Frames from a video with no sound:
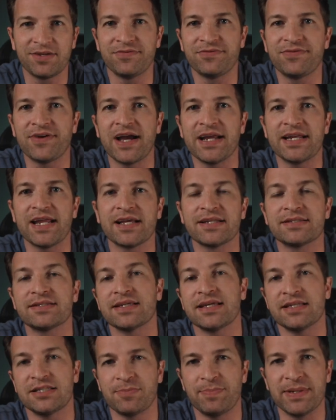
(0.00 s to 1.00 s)
to
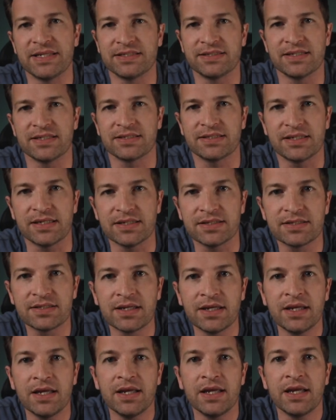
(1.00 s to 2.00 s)
finance its business
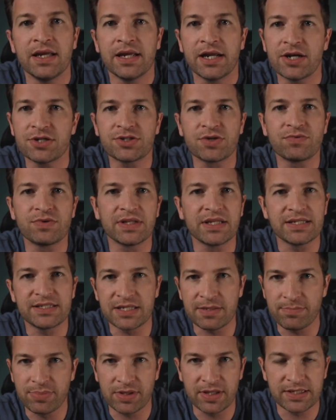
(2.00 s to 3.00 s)
needs. Here's a really
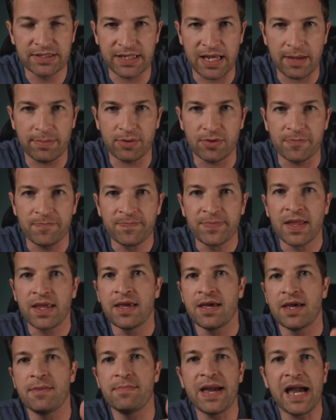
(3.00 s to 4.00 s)
simple example.
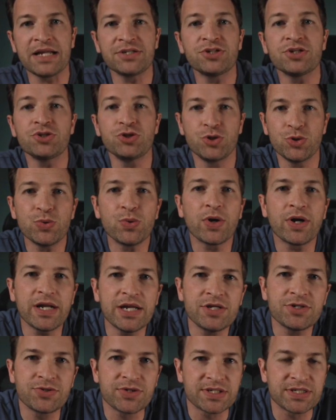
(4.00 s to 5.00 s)
Imagine you are
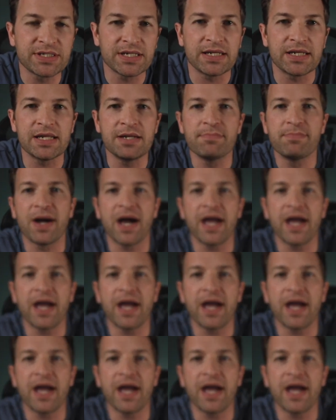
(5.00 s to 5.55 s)
interested in